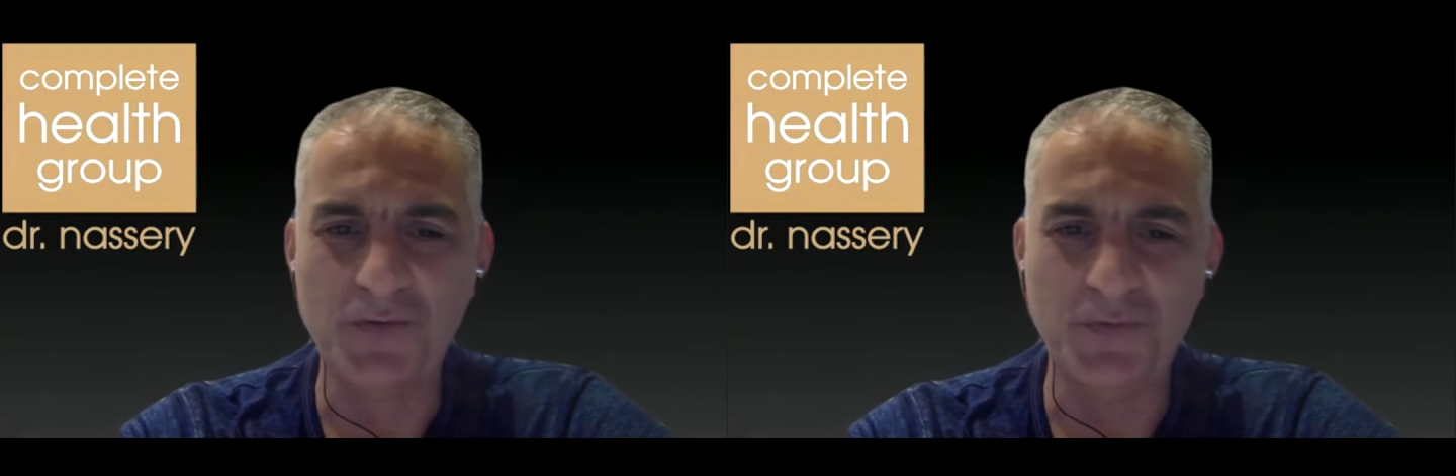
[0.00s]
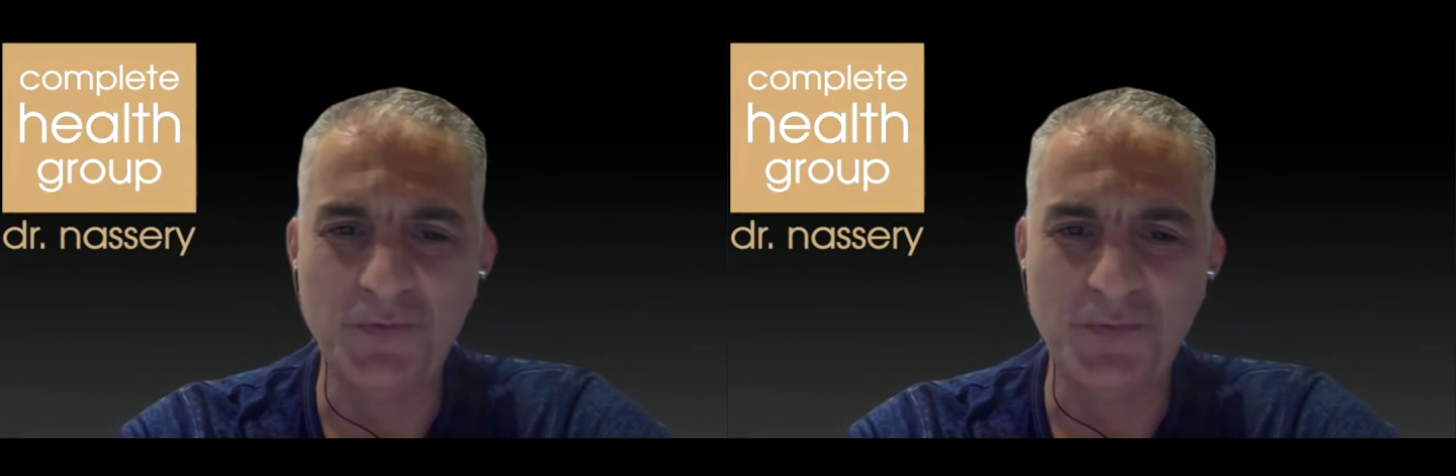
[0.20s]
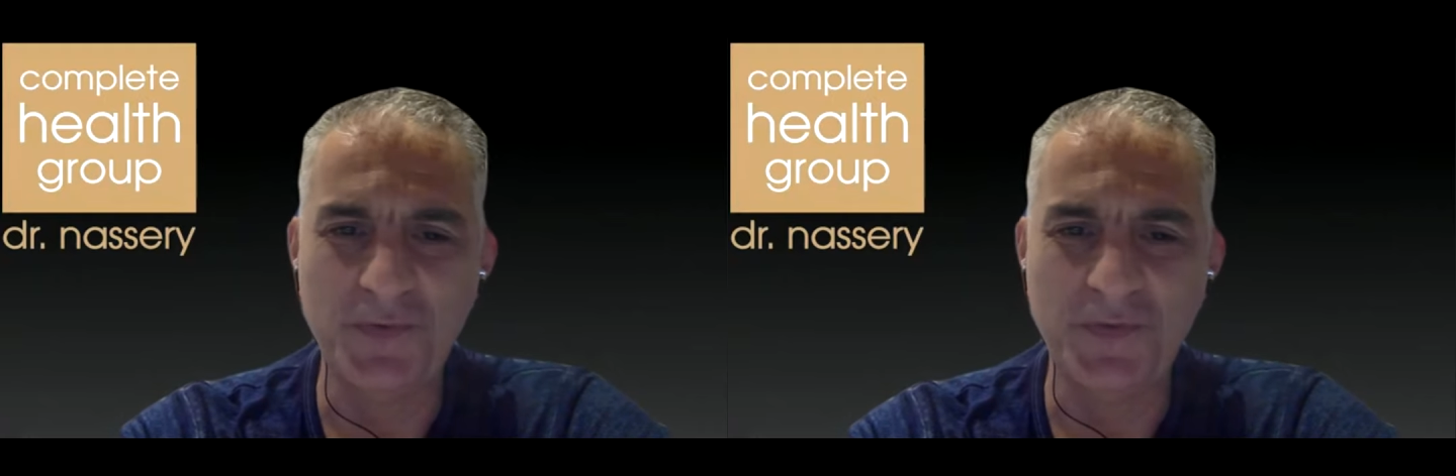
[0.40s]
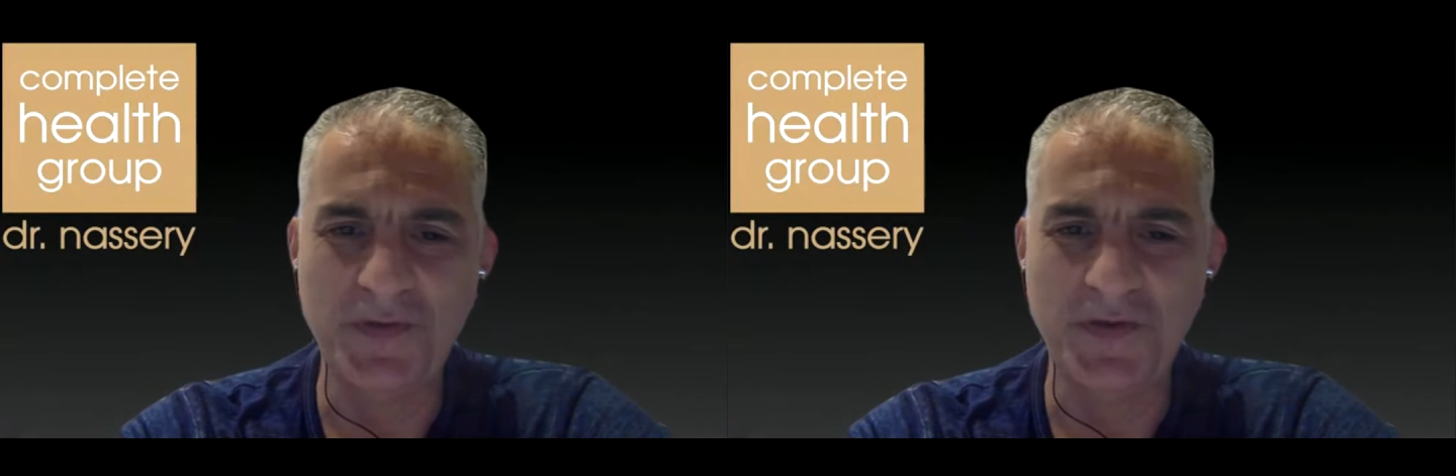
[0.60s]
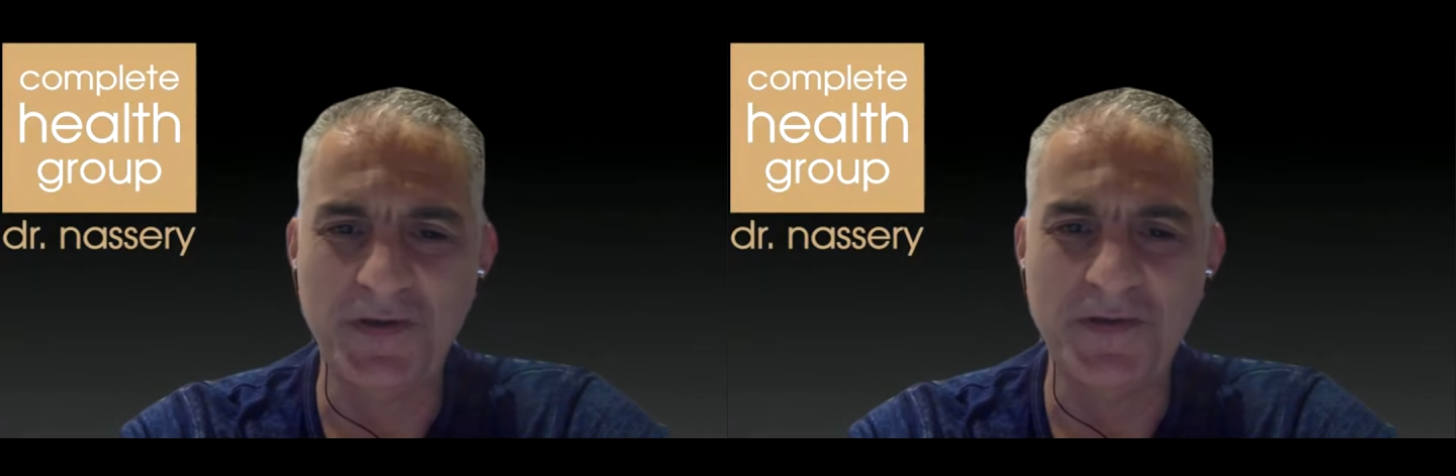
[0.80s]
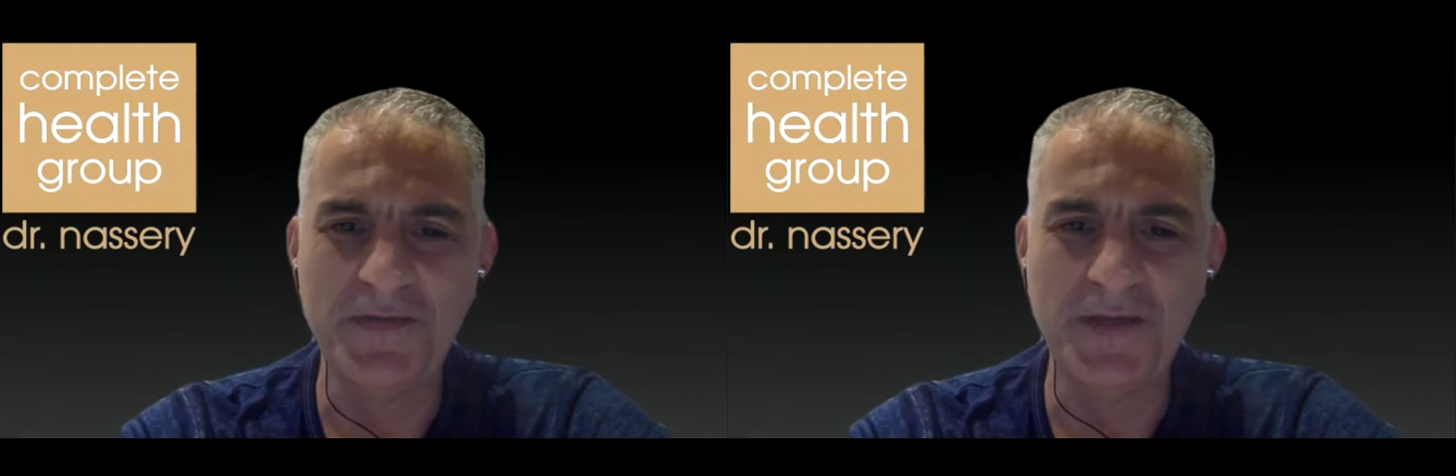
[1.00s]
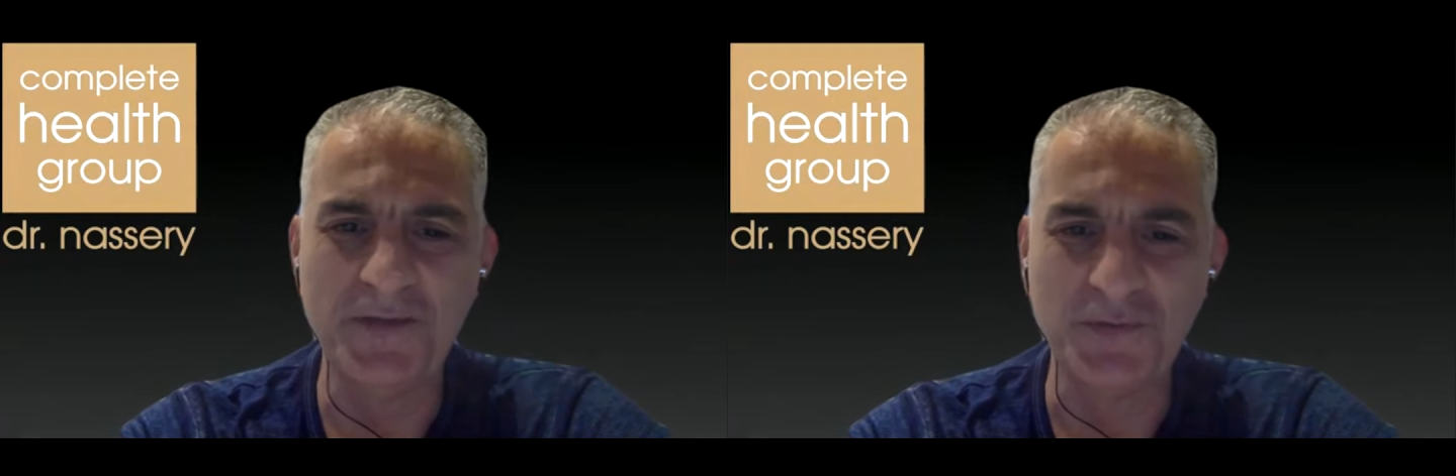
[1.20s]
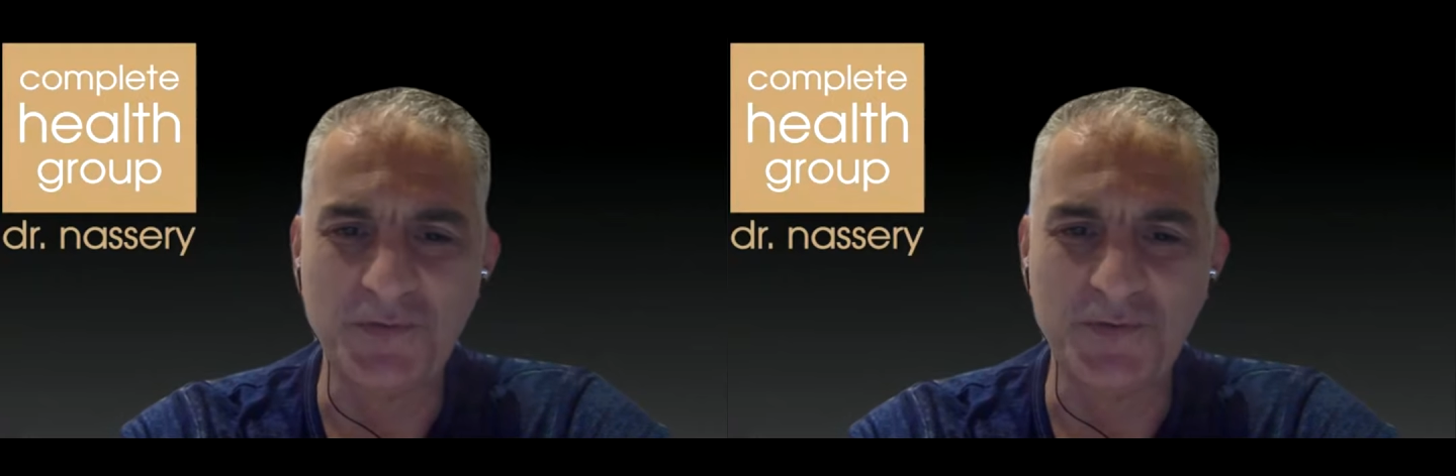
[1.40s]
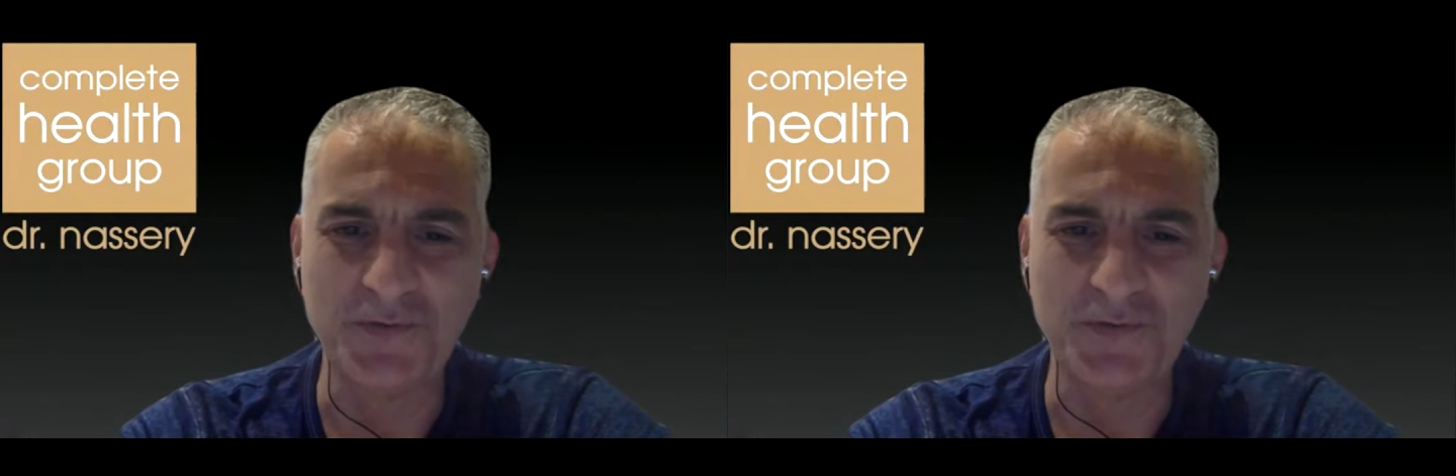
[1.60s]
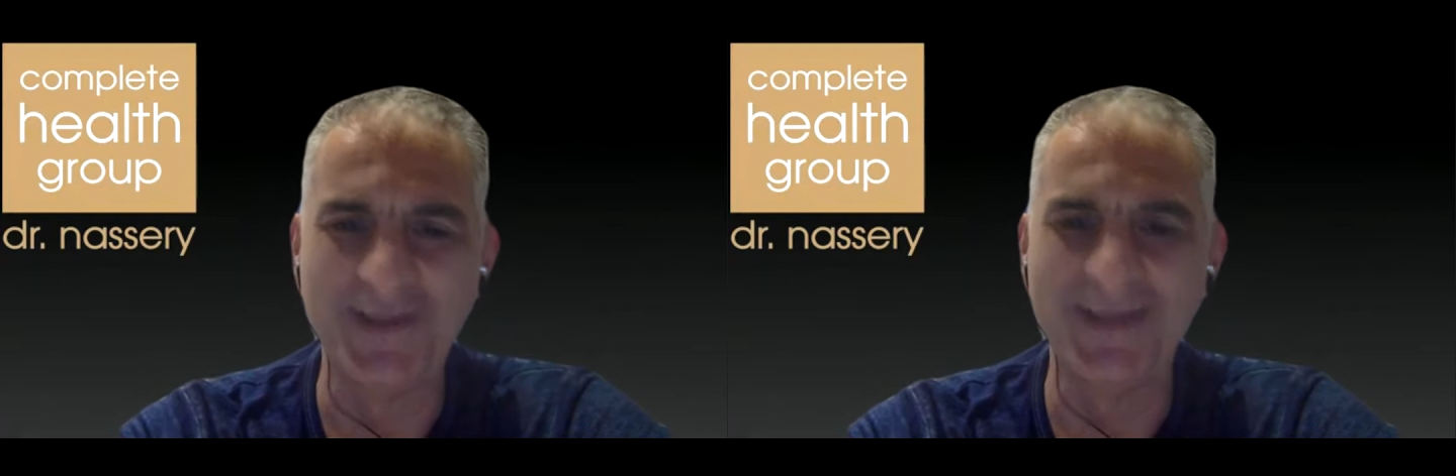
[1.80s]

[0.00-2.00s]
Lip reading: room in the dental school."